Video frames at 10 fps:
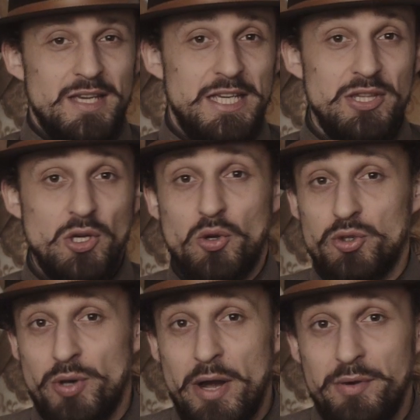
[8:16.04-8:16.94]
In the
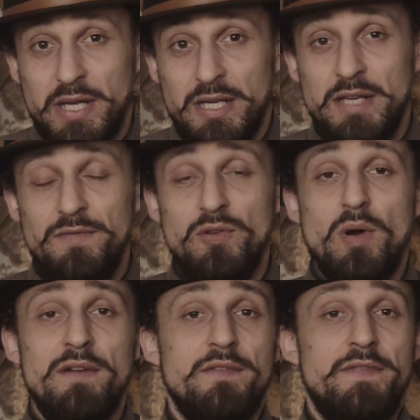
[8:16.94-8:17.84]
contrary, if you
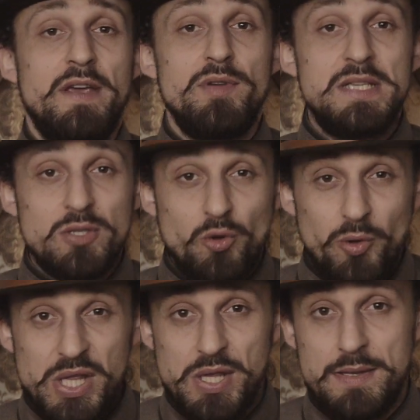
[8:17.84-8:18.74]
have a very
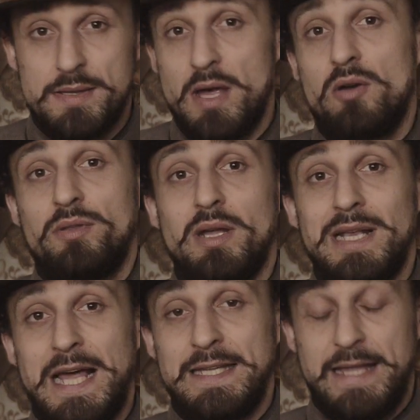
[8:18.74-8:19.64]
screechy sound
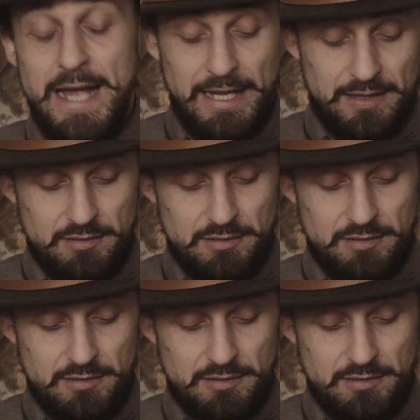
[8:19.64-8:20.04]
like that,